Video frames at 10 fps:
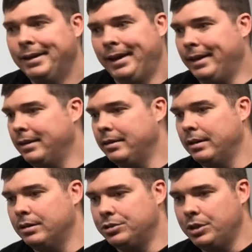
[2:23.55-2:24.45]

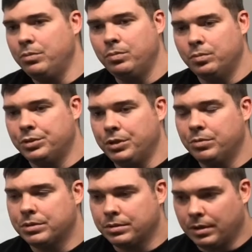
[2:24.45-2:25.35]
And she
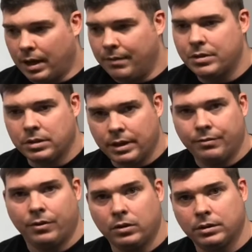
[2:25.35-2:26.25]
was obviously at
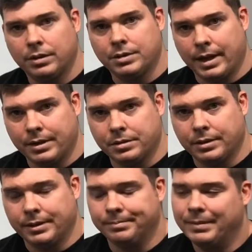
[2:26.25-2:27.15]
fault in this
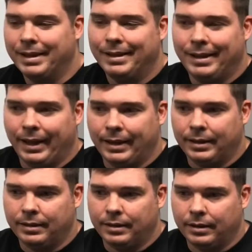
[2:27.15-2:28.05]
accident.
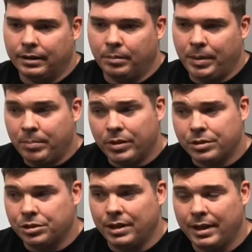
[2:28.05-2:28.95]
And the people
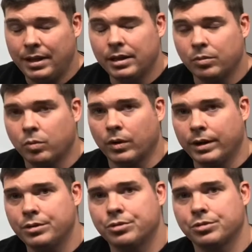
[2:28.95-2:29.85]
that she hit were
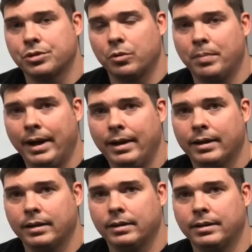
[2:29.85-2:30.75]
injured so
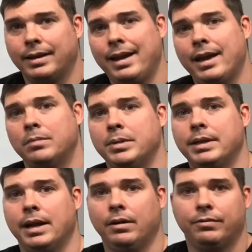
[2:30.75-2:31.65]
bad that they had to be
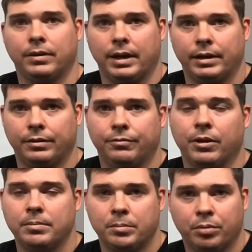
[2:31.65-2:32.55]
care flighted
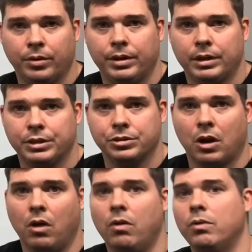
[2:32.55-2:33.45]
from the bridge
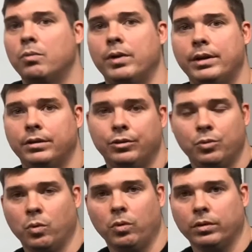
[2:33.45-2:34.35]
all the way to New
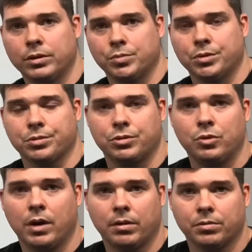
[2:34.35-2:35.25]
Orleans, which was
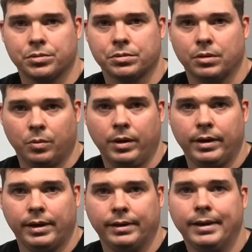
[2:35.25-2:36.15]
2 hours
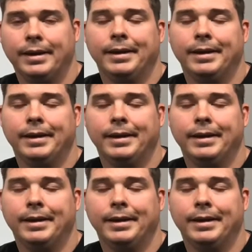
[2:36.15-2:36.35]
away.